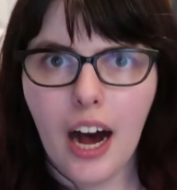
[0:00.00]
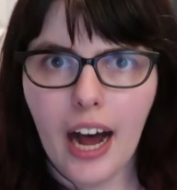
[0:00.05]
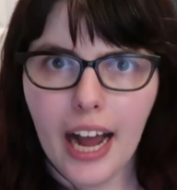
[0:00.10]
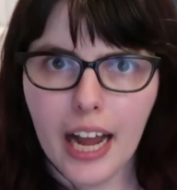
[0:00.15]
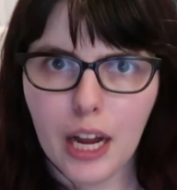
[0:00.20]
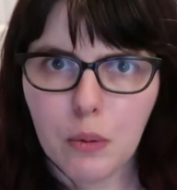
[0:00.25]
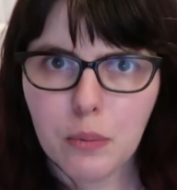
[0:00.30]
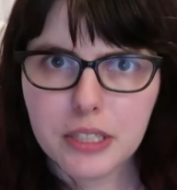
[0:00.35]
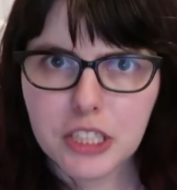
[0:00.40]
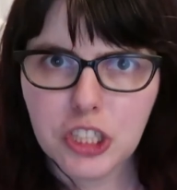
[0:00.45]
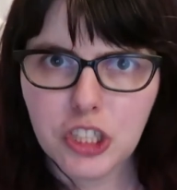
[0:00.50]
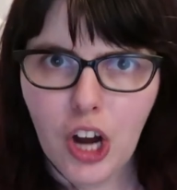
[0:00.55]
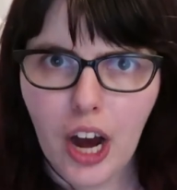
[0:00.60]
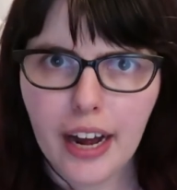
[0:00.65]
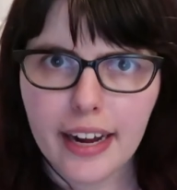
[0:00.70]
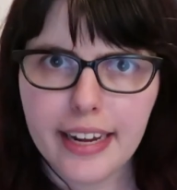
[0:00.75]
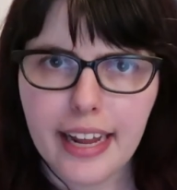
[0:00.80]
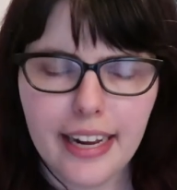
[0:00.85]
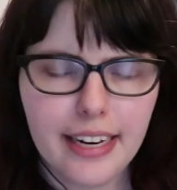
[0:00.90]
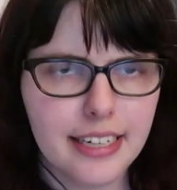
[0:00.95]
I was
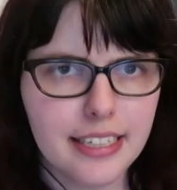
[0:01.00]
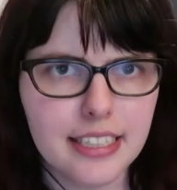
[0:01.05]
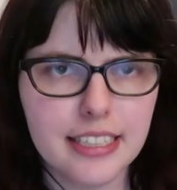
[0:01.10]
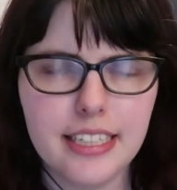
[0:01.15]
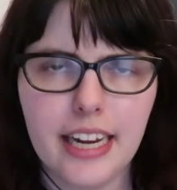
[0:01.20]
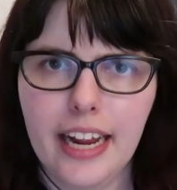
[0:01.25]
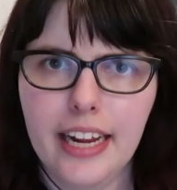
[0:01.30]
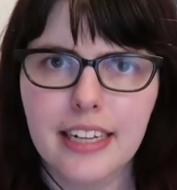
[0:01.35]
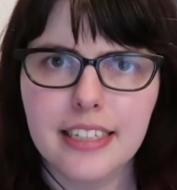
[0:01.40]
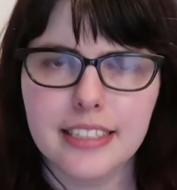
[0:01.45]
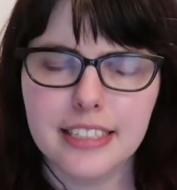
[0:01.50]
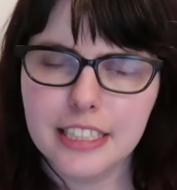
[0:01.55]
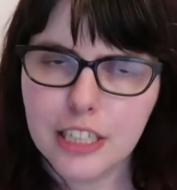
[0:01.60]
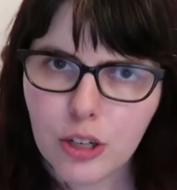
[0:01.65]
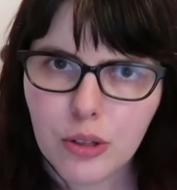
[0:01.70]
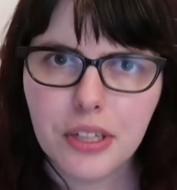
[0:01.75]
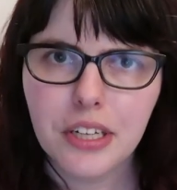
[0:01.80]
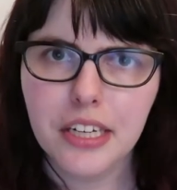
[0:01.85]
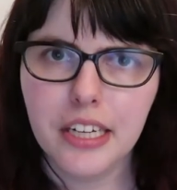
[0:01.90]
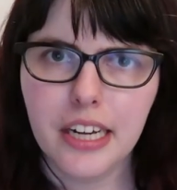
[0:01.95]
not getting today. It's
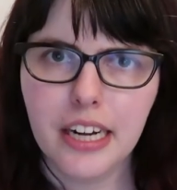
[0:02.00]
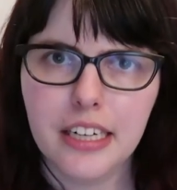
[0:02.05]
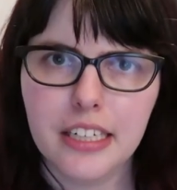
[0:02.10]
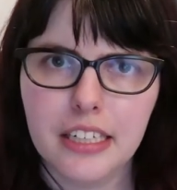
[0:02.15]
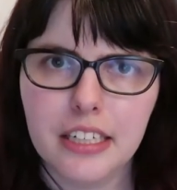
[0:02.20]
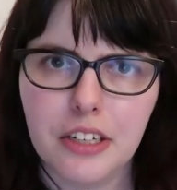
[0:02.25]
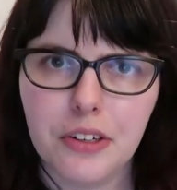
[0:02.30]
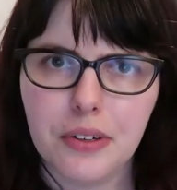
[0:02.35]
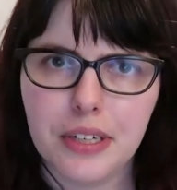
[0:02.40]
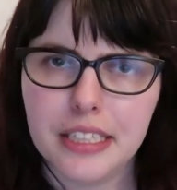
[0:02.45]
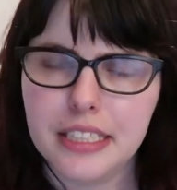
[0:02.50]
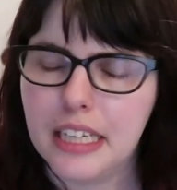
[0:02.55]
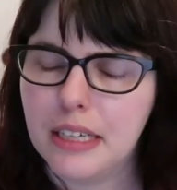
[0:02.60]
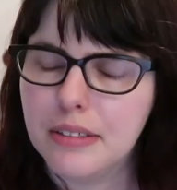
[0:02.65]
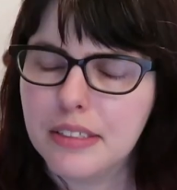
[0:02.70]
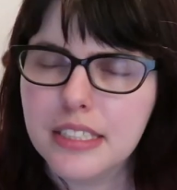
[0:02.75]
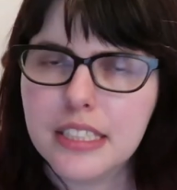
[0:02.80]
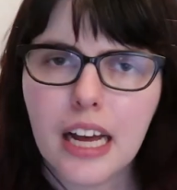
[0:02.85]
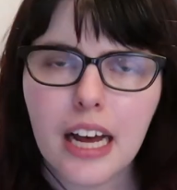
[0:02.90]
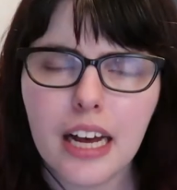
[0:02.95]
nearly 90 degrees
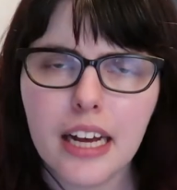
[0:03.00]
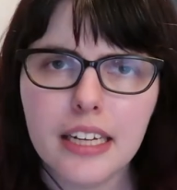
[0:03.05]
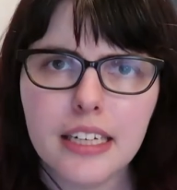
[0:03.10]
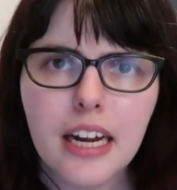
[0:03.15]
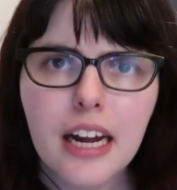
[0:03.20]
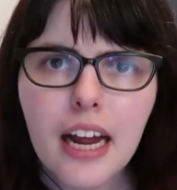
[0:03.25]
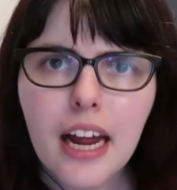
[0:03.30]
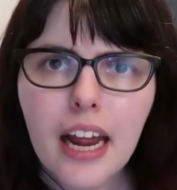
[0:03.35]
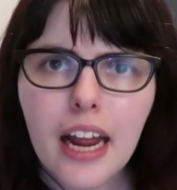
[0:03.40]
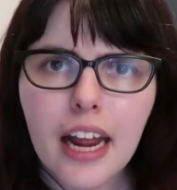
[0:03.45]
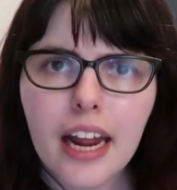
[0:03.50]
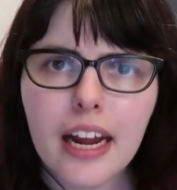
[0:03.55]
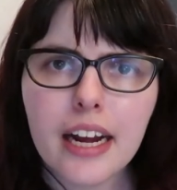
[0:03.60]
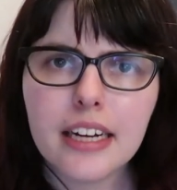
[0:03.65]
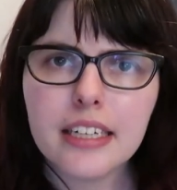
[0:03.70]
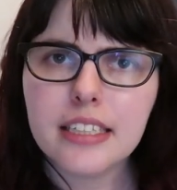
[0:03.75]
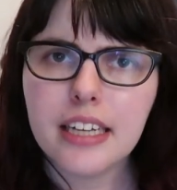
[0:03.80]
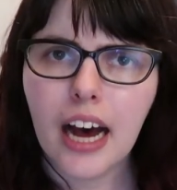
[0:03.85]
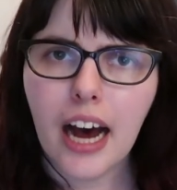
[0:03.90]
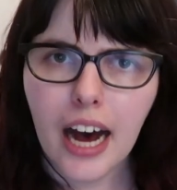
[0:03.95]
outside,
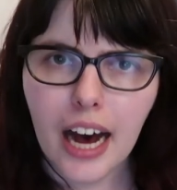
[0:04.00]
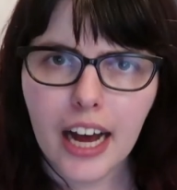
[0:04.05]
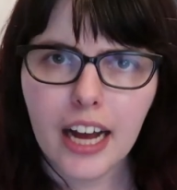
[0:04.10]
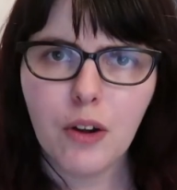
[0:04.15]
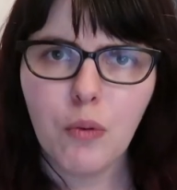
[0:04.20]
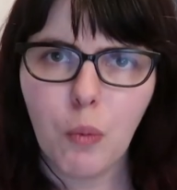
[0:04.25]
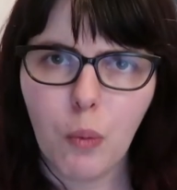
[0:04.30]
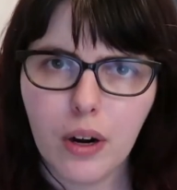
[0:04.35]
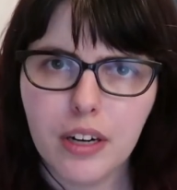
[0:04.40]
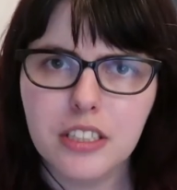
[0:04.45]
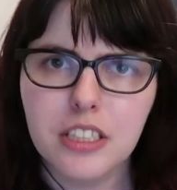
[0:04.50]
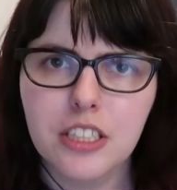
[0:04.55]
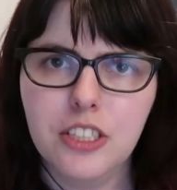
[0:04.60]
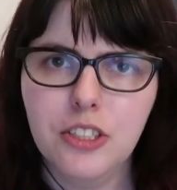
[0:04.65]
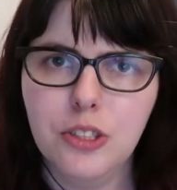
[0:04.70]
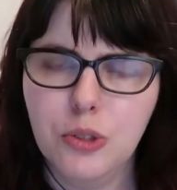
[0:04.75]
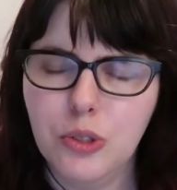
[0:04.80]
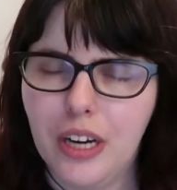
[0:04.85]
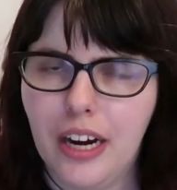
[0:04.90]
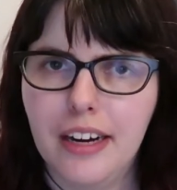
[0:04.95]
and I wanted
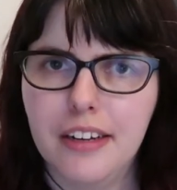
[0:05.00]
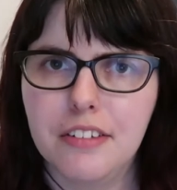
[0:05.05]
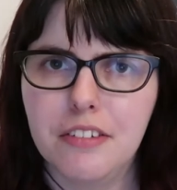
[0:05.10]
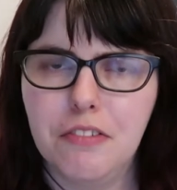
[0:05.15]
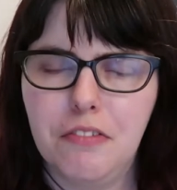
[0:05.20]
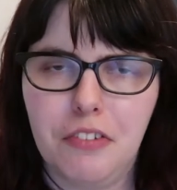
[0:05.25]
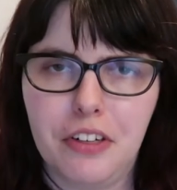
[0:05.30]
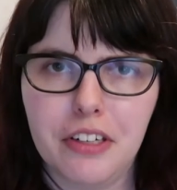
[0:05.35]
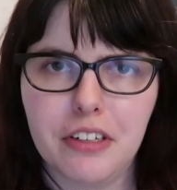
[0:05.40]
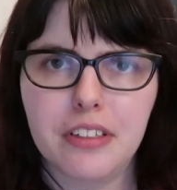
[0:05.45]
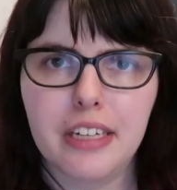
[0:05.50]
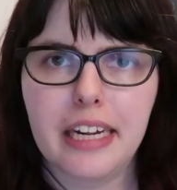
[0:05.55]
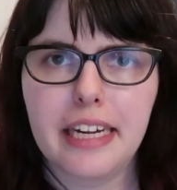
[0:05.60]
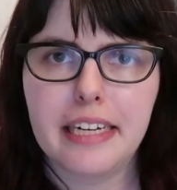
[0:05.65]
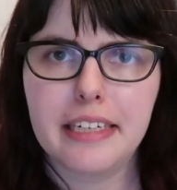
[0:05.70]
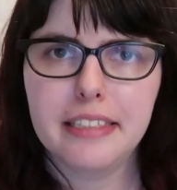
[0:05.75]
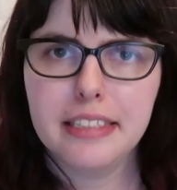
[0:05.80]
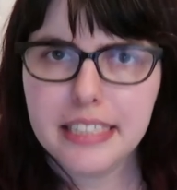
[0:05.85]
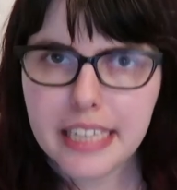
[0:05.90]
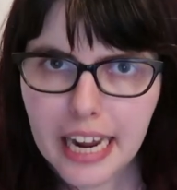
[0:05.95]
to not feel
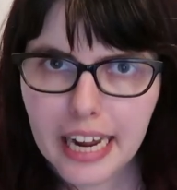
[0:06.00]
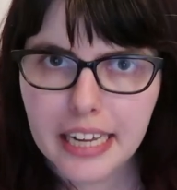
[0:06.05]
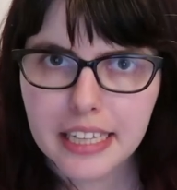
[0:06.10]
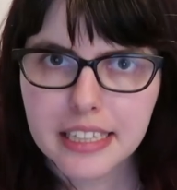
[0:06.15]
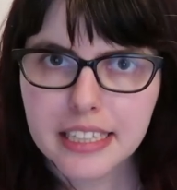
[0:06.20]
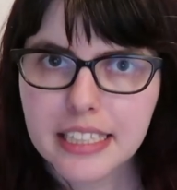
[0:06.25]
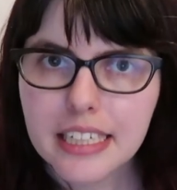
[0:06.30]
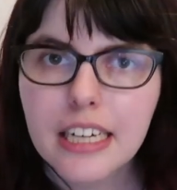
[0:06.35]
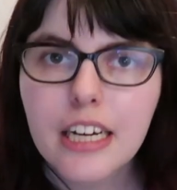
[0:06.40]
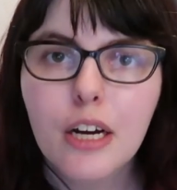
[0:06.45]
like death.